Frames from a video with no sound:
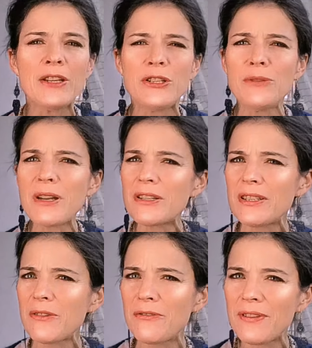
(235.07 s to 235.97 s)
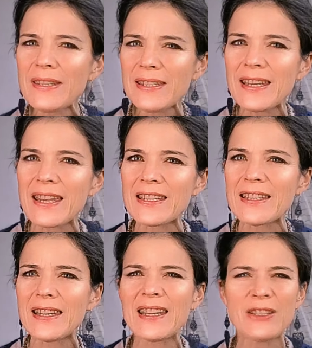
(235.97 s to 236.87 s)
Too much
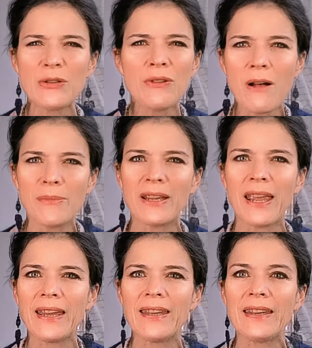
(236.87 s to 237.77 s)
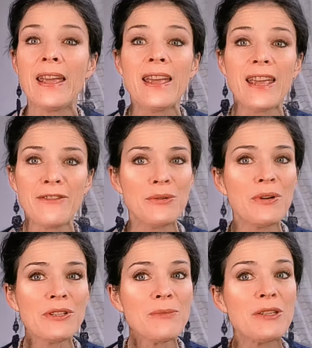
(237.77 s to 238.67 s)
sophistication is too complicated. If you
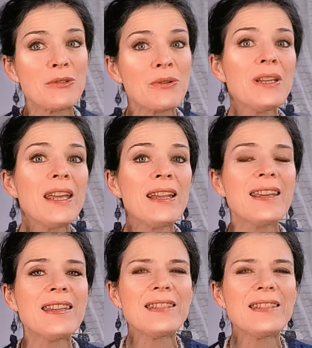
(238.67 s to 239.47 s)
want to be truly elegant,